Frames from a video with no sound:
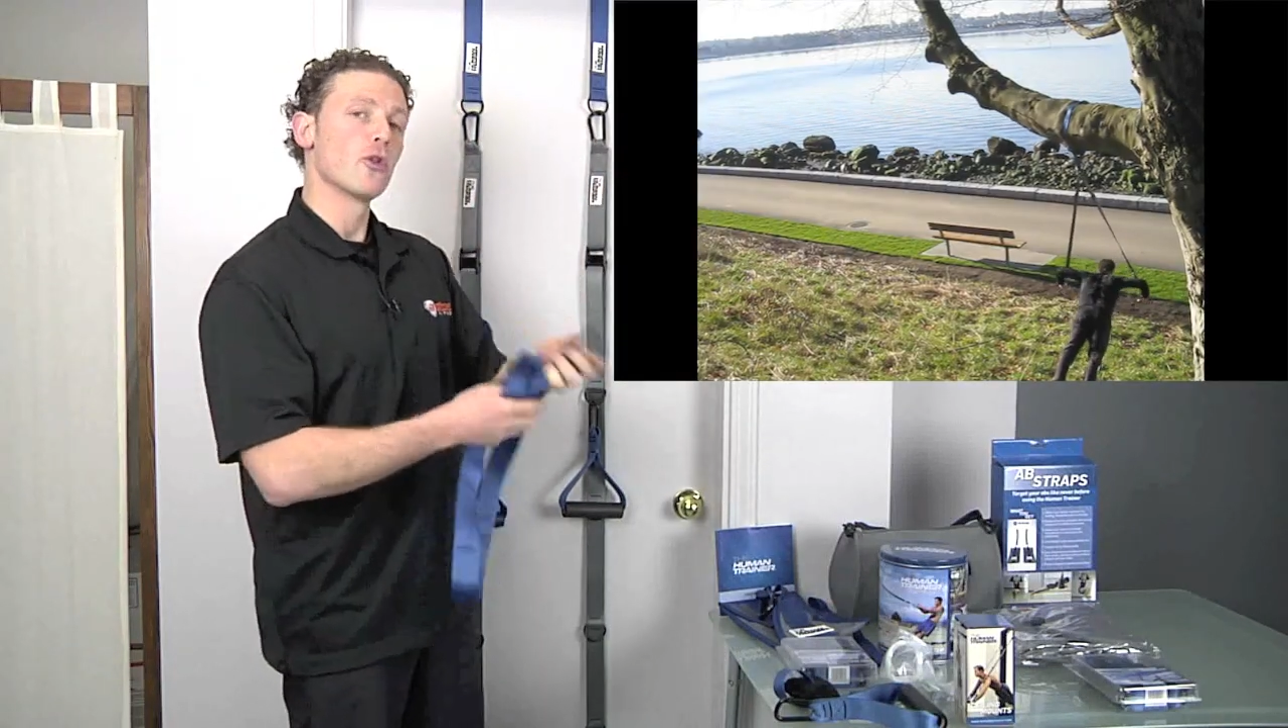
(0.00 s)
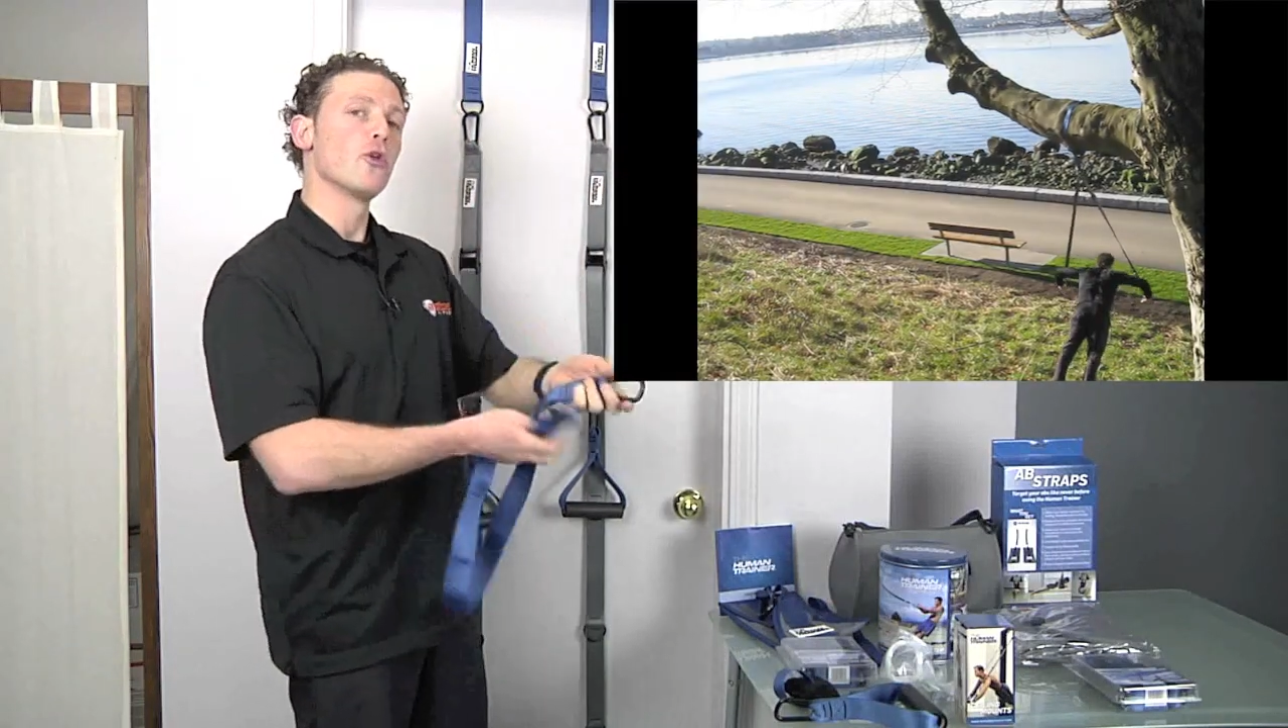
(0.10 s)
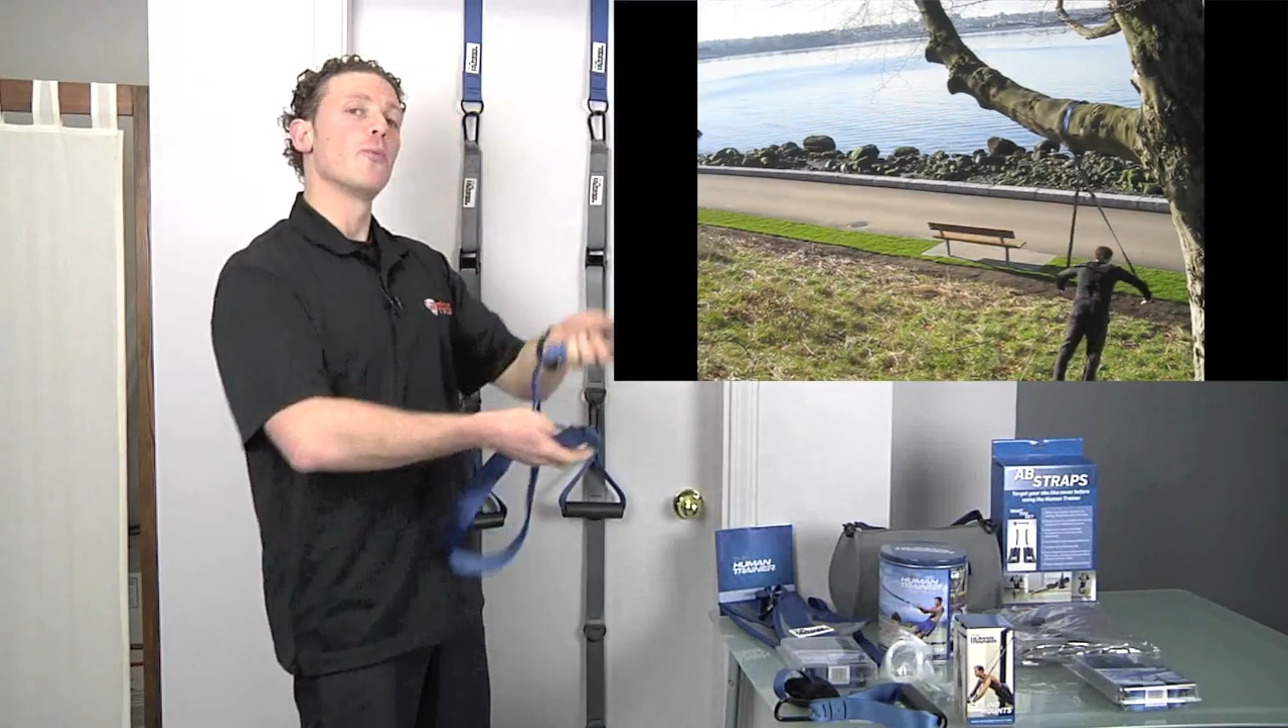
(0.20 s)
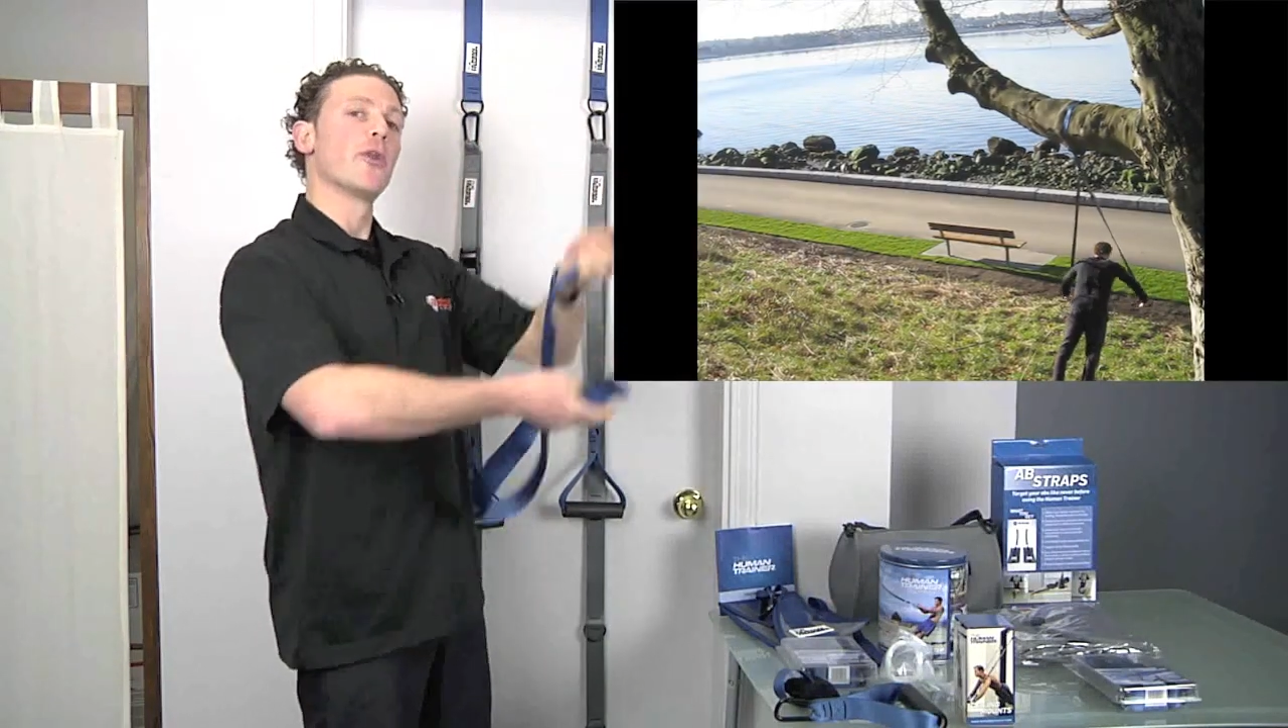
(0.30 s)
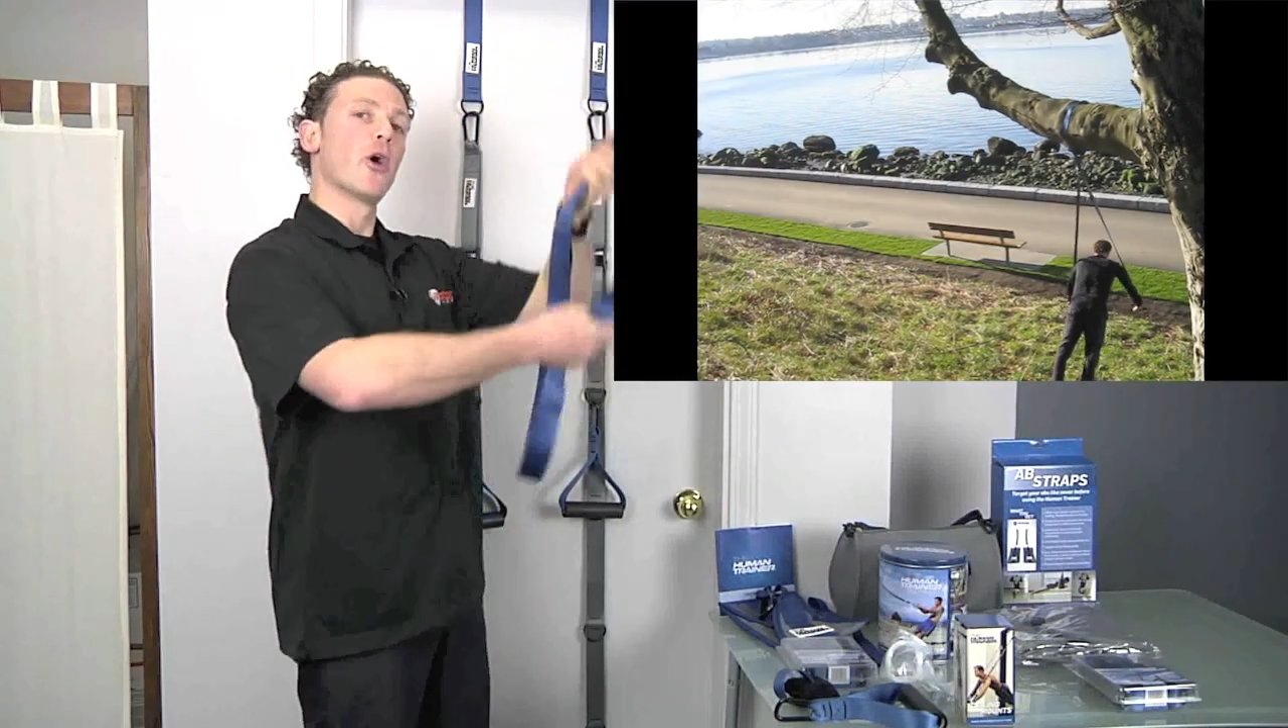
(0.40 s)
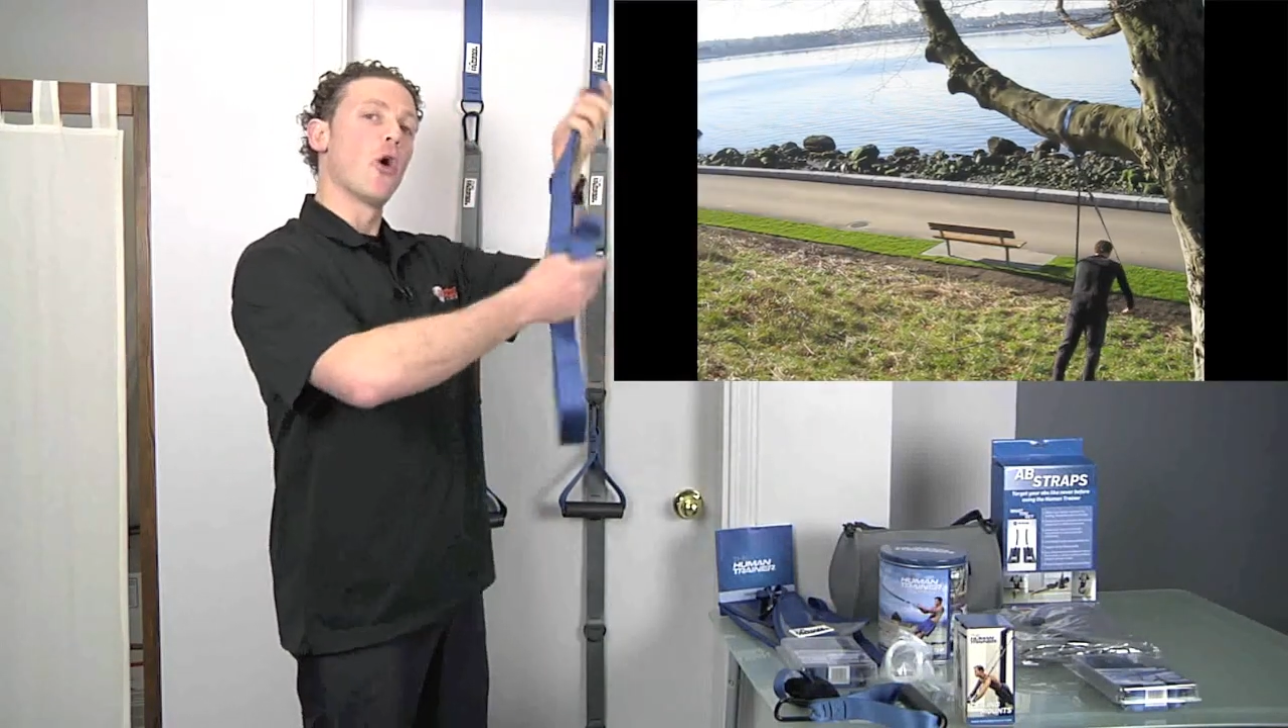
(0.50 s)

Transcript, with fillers: loop it